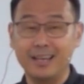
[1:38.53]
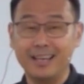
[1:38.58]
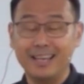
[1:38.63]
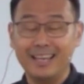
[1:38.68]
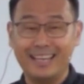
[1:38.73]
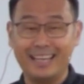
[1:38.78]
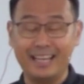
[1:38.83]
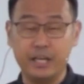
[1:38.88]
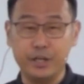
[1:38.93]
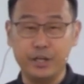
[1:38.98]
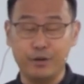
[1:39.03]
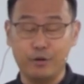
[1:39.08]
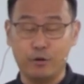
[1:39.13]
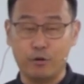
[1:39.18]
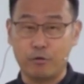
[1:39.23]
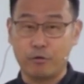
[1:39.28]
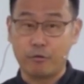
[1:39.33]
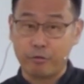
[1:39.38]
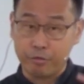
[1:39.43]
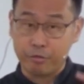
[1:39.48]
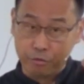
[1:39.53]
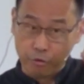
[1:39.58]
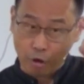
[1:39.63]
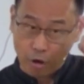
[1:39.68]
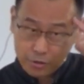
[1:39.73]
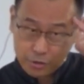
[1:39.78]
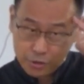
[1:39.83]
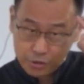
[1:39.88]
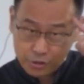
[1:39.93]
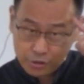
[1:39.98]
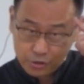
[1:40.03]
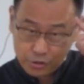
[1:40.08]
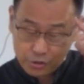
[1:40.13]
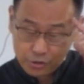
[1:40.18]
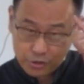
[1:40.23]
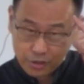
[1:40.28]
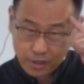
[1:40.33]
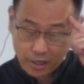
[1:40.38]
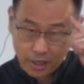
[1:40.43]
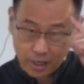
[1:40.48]
in your thoughts,
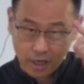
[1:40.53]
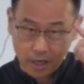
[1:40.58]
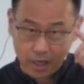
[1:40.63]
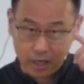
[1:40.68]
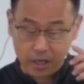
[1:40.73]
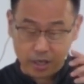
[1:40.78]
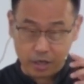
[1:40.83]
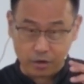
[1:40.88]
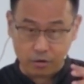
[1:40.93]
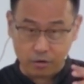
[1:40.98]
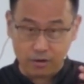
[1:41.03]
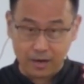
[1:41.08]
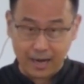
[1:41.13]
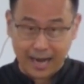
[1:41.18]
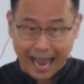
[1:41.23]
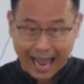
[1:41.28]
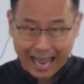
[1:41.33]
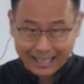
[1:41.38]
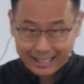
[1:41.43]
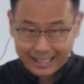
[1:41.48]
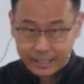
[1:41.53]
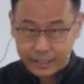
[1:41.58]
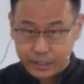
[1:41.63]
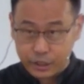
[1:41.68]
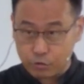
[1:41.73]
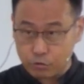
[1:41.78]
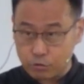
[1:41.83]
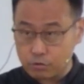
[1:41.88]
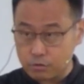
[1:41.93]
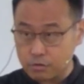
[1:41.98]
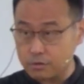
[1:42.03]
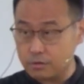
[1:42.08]
in your attitude,